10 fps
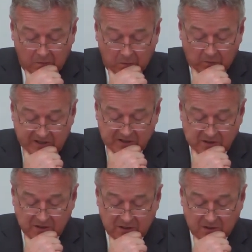the
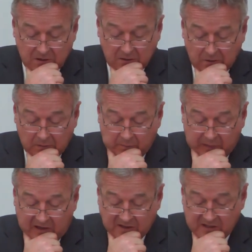reasons
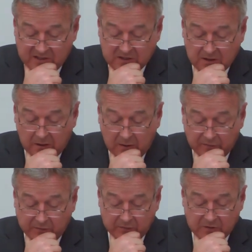parties
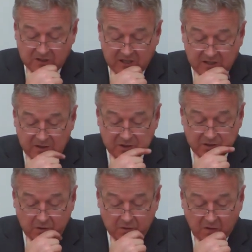have turned
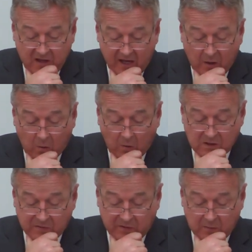to UK
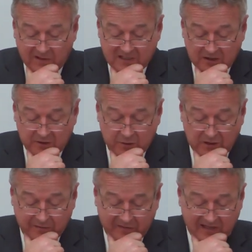courts for the
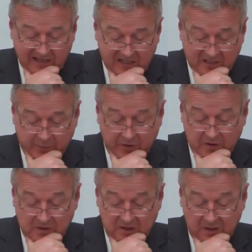resolution of their
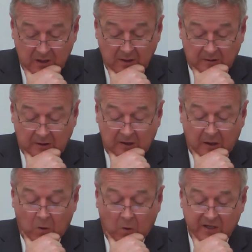disputes.
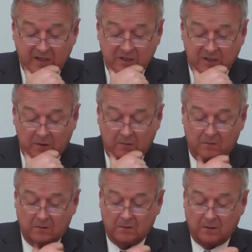According to
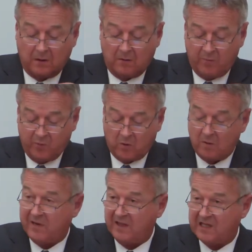a
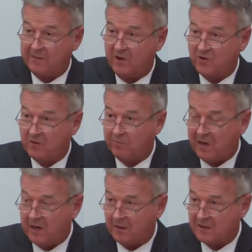report by the Commercial
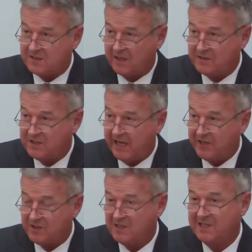Bar
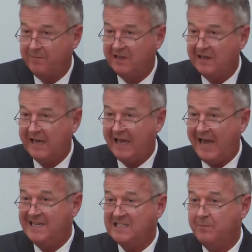Association, something like
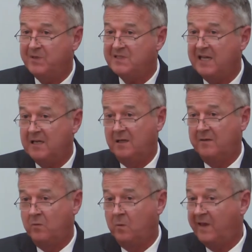80%
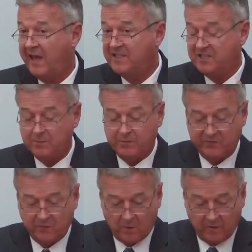of all cases
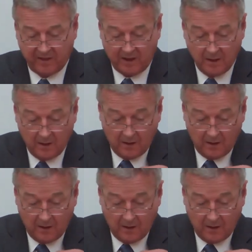before the